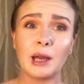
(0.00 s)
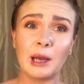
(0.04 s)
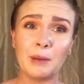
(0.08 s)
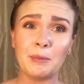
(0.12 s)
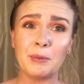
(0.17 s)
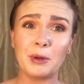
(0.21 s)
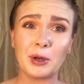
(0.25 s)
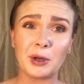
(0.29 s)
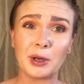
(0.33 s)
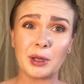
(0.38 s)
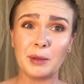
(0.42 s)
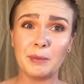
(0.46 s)
I'm
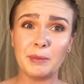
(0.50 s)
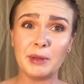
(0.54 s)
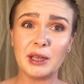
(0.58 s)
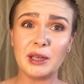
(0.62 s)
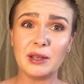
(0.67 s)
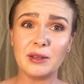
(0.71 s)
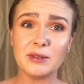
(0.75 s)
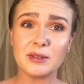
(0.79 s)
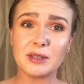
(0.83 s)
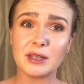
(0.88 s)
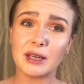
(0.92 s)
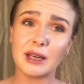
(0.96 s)
not going to be
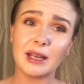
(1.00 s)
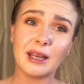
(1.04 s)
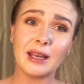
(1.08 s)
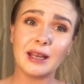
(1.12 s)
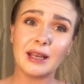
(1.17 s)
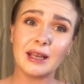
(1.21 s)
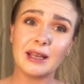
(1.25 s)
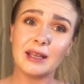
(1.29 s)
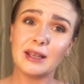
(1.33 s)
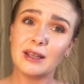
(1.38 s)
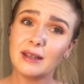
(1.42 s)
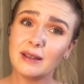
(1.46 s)
using,
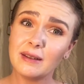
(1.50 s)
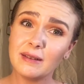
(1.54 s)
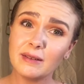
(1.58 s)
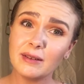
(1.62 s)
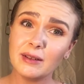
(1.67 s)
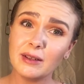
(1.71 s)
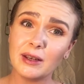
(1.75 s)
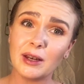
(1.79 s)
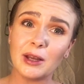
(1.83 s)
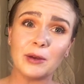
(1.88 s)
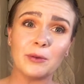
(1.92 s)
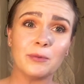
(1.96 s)

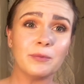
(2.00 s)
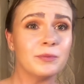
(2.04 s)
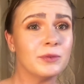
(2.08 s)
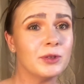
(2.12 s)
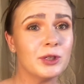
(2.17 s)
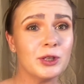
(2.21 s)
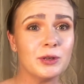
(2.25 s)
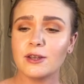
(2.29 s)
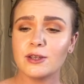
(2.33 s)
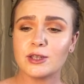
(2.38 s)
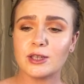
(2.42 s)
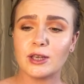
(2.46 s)
you know.
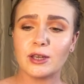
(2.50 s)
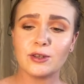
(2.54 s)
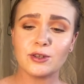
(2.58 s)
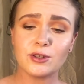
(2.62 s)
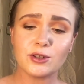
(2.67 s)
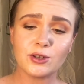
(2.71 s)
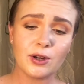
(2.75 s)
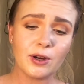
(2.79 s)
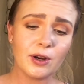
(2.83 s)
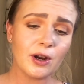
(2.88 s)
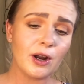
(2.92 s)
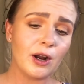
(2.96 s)
So I'll
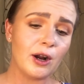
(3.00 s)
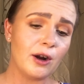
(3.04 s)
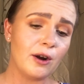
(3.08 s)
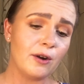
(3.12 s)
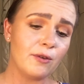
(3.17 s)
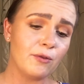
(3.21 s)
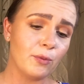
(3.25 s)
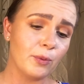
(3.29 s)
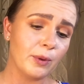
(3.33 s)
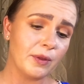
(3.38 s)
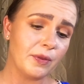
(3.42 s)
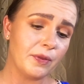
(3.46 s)
start
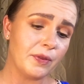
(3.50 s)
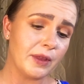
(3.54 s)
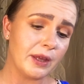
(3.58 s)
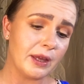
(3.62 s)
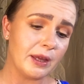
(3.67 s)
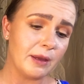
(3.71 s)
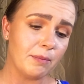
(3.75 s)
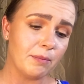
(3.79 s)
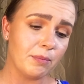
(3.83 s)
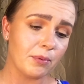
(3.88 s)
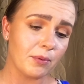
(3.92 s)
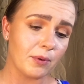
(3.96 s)
off with
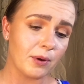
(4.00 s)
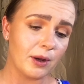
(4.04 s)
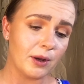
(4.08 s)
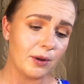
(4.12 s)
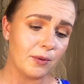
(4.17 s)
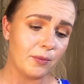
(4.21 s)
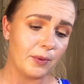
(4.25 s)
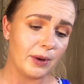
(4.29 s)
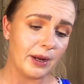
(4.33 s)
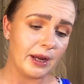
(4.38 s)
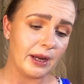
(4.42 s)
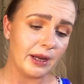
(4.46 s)
the
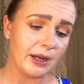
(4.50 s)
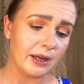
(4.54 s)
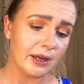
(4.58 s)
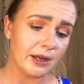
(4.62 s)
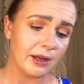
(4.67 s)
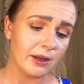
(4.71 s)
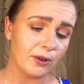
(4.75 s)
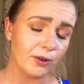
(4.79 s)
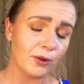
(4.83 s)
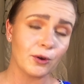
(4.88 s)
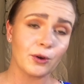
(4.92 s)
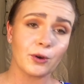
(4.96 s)
Broadway
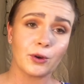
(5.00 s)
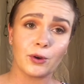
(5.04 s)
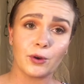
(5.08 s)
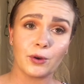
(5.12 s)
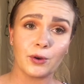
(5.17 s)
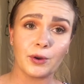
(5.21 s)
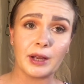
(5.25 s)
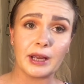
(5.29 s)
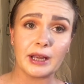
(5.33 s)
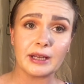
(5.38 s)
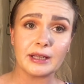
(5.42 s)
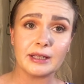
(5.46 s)
Color
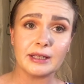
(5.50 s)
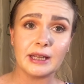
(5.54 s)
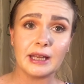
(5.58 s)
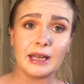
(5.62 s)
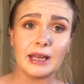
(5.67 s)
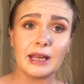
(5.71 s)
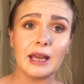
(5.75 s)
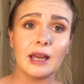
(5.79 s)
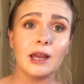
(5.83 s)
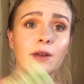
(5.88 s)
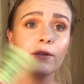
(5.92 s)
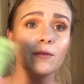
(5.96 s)

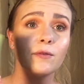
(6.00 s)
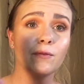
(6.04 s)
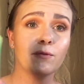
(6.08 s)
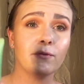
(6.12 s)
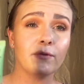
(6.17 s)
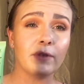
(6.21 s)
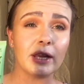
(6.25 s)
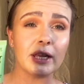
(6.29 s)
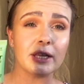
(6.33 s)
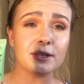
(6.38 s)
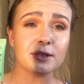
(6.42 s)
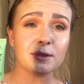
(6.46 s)
Correcting
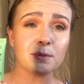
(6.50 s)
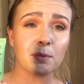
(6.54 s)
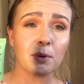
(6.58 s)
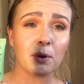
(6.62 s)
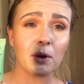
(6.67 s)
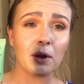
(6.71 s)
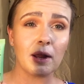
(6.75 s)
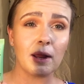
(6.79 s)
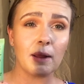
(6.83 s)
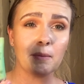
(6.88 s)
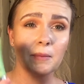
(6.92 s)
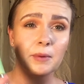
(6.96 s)
Face
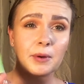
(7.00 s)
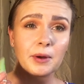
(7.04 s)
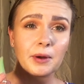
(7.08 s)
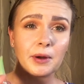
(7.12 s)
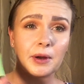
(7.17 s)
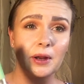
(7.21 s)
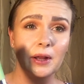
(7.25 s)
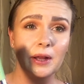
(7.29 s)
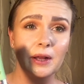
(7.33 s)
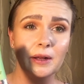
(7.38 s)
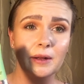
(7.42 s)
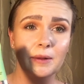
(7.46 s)

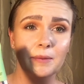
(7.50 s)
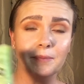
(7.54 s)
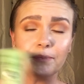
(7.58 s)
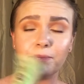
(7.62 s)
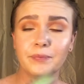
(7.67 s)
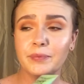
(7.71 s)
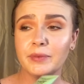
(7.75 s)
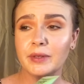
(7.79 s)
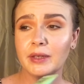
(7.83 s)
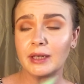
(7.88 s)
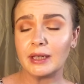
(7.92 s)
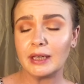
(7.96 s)
Primer.
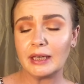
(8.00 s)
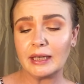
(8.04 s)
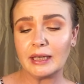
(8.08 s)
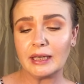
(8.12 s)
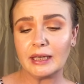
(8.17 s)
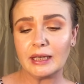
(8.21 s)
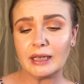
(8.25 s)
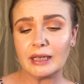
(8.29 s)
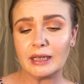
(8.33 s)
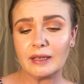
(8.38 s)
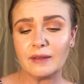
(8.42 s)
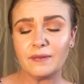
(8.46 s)

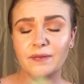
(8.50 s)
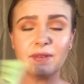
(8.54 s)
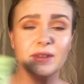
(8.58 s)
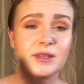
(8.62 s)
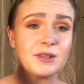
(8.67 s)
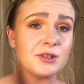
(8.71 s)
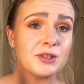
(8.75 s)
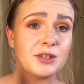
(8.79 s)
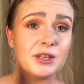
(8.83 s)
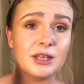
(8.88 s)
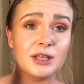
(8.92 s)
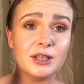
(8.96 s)

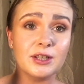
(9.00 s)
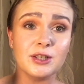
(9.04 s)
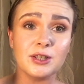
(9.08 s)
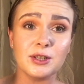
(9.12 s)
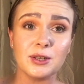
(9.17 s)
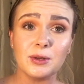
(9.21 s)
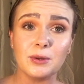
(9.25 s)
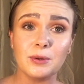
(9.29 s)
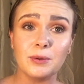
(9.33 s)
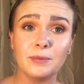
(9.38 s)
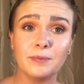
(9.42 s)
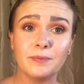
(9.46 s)
This didn't
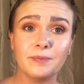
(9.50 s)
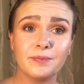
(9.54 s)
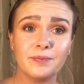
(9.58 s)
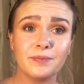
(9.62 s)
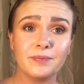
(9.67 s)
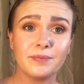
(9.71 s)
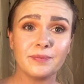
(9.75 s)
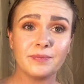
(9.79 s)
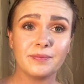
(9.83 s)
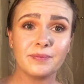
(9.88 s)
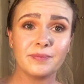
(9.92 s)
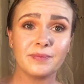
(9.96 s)
do
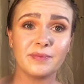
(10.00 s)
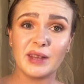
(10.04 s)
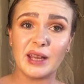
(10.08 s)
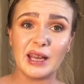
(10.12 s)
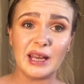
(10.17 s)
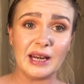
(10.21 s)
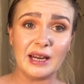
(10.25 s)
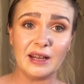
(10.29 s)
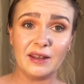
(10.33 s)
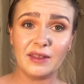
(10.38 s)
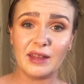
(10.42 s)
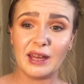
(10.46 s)

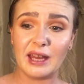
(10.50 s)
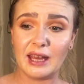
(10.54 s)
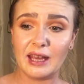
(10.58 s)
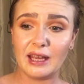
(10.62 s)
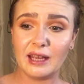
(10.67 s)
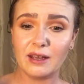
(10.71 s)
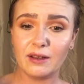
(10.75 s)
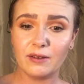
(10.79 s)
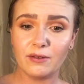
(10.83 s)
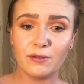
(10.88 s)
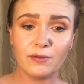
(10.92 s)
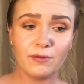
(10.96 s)

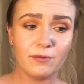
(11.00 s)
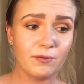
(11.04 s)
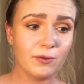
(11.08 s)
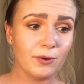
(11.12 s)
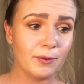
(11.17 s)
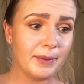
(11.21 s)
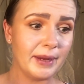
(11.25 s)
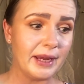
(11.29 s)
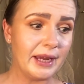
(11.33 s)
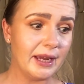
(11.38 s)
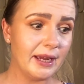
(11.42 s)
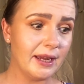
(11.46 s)
anything
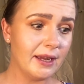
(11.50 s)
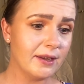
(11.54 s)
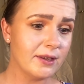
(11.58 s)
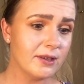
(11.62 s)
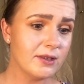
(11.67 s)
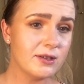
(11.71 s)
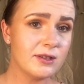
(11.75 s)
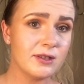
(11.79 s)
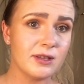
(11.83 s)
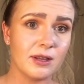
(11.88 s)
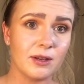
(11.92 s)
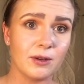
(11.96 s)
for me,
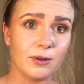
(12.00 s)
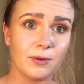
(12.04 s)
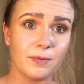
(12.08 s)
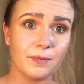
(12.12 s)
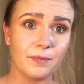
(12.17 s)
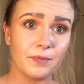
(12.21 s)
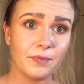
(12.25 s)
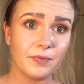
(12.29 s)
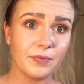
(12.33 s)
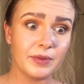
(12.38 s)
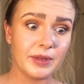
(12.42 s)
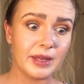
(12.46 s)
so
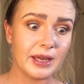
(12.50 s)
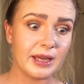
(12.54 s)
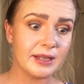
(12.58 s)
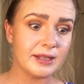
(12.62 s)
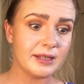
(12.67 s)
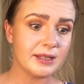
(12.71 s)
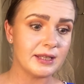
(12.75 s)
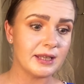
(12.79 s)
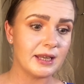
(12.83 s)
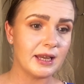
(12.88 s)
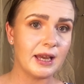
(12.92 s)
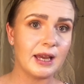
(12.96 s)

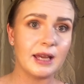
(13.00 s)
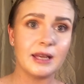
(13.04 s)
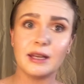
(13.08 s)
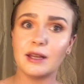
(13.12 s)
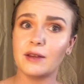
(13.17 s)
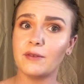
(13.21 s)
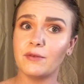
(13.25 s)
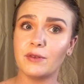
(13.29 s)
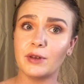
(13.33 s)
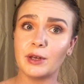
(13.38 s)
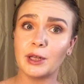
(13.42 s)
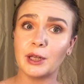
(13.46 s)
that's a
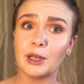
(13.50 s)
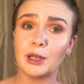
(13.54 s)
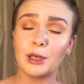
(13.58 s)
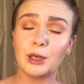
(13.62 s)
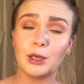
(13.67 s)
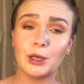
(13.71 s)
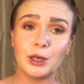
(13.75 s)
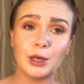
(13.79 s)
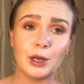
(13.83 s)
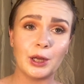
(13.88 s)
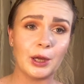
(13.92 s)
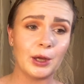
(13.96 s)
definite
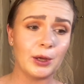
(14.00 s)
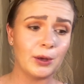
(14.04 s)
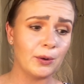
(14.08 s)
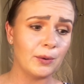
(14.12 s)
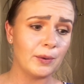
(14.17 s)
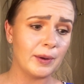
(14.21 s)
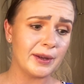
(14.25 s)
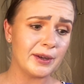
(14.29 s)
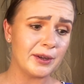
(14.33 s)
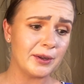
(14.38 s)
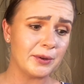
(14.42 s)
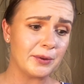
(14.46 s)

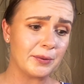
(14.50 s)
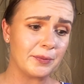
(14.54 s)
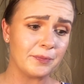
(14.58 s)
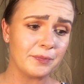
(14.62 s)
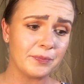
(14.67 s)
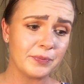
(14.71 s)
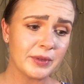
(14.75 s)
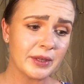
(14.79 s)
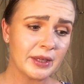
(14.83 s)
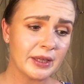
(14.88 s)
no. I've